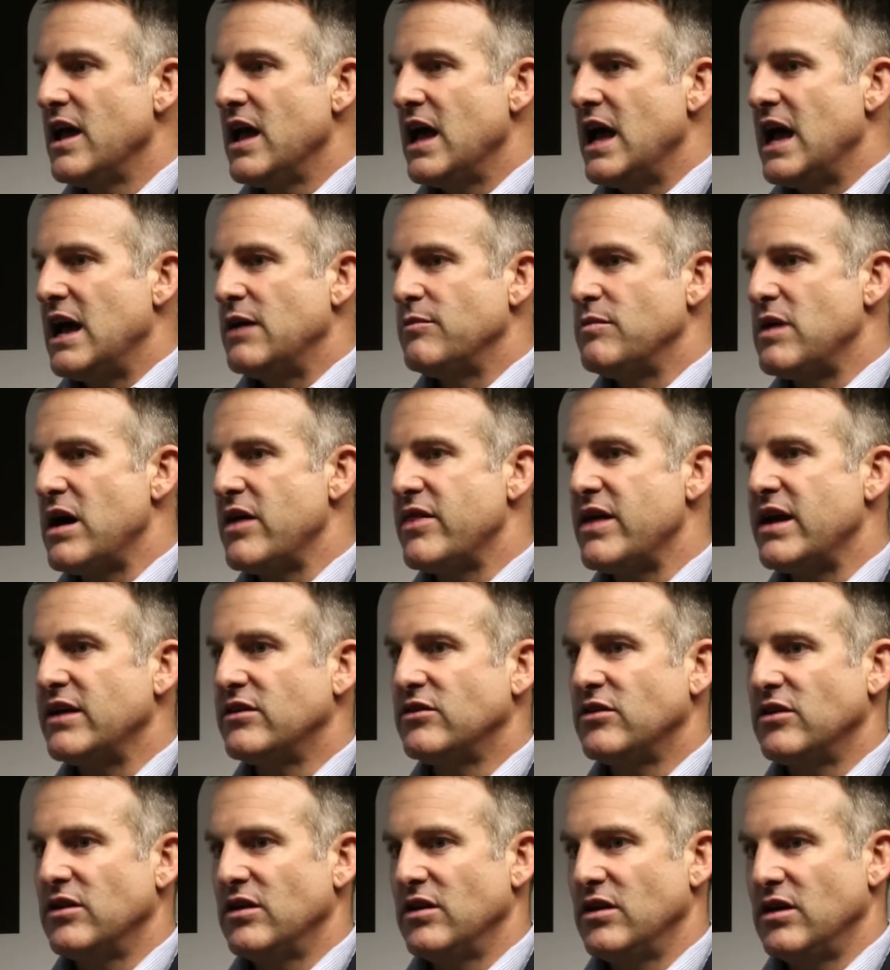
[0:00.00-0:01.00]
And by
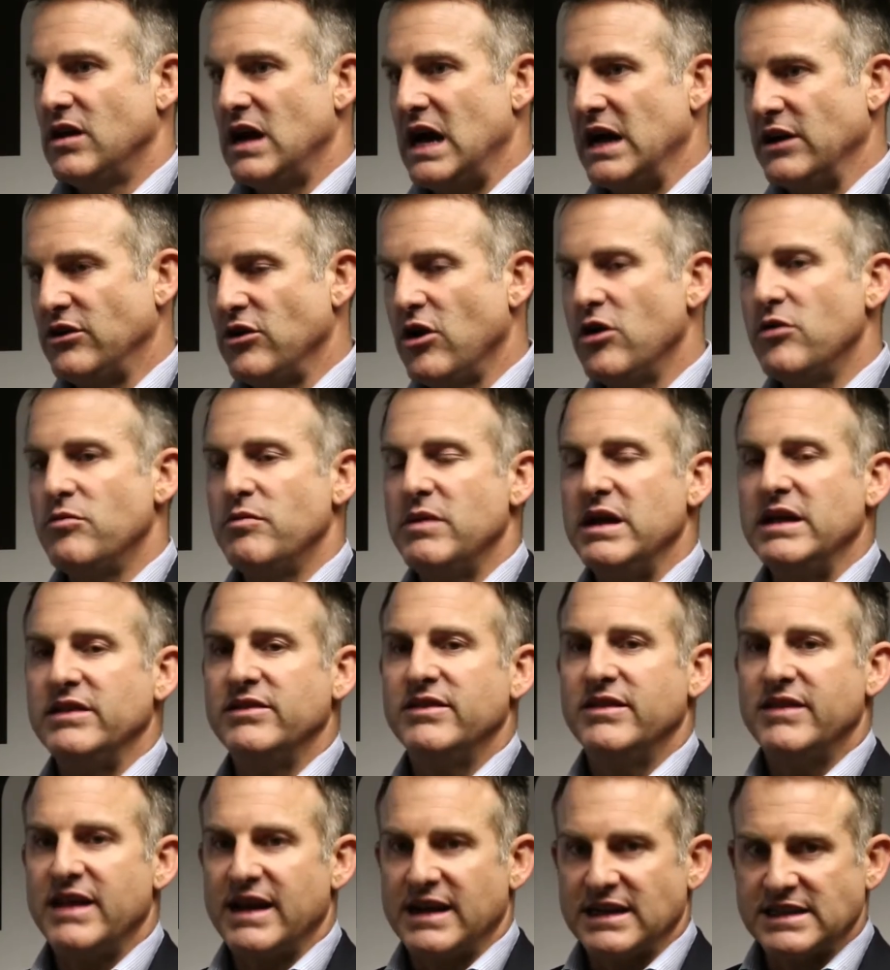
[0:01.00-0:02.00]
that, I don't
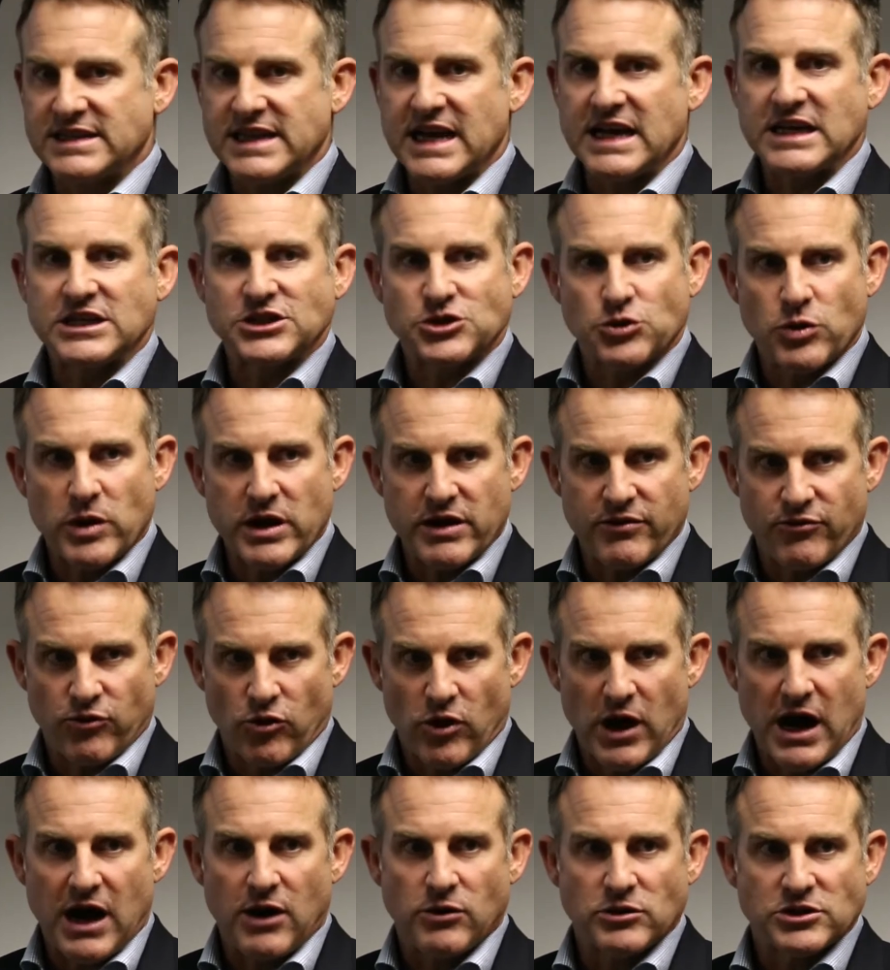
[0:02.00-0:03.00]
mean that it takes
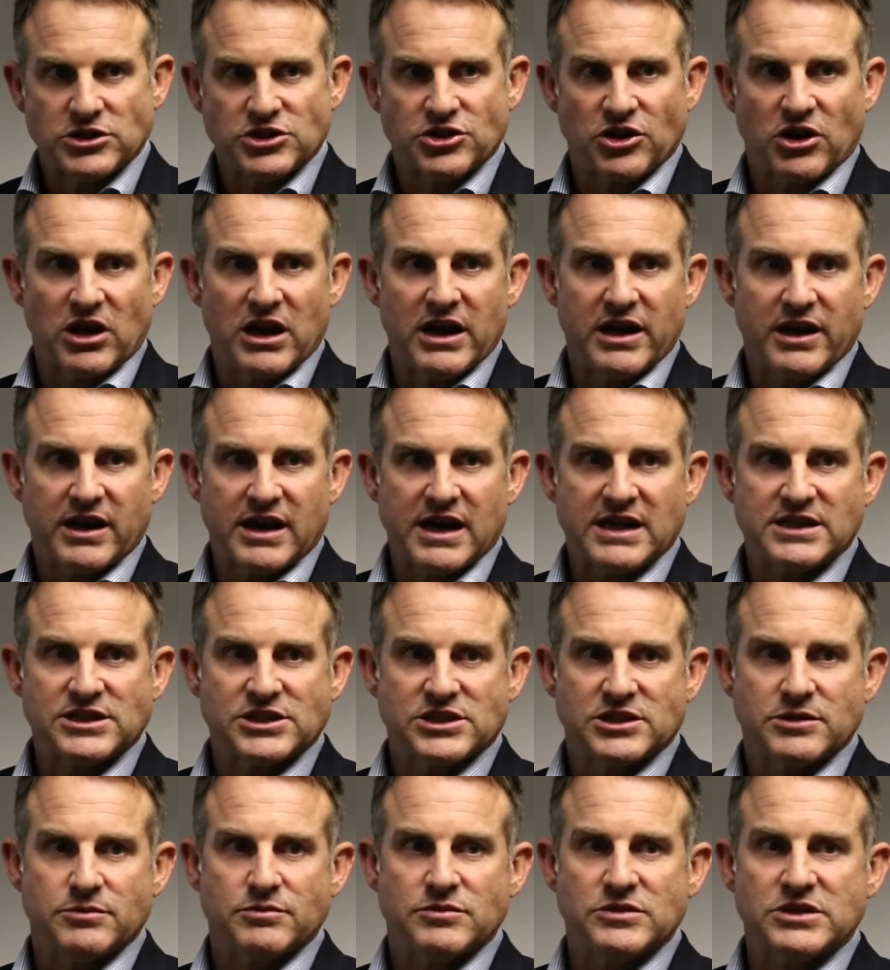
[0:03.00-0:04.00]
24 hours to clear
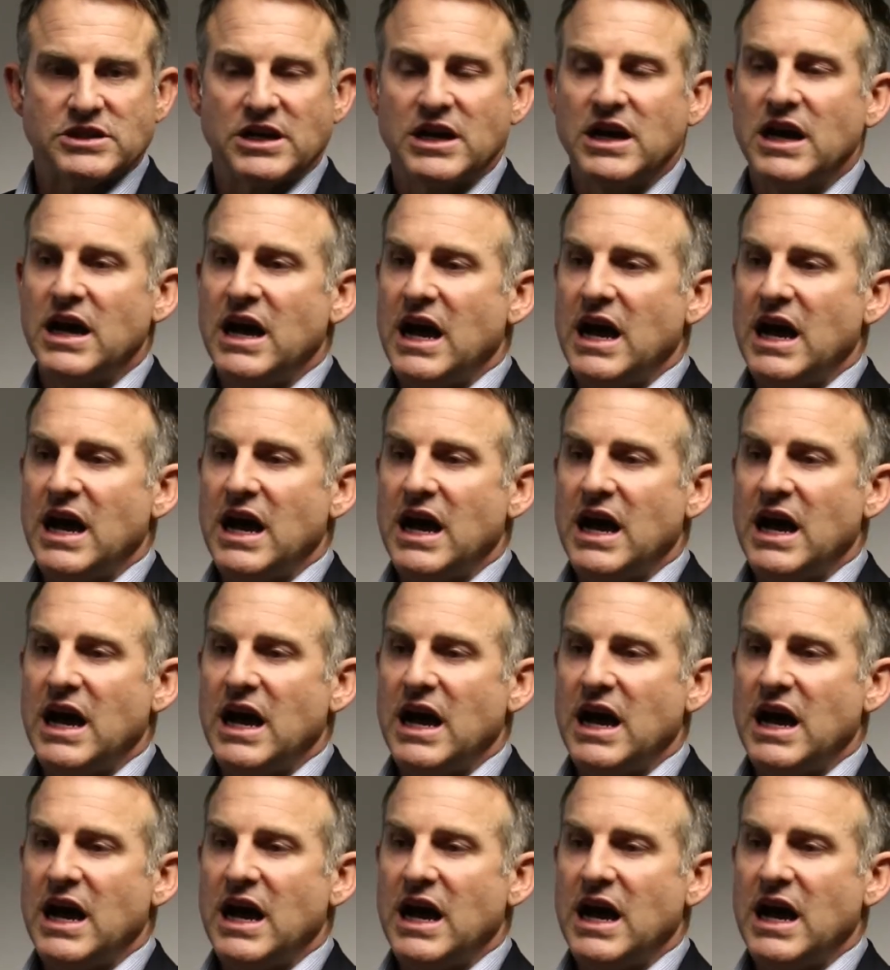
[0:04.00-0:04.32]
customs.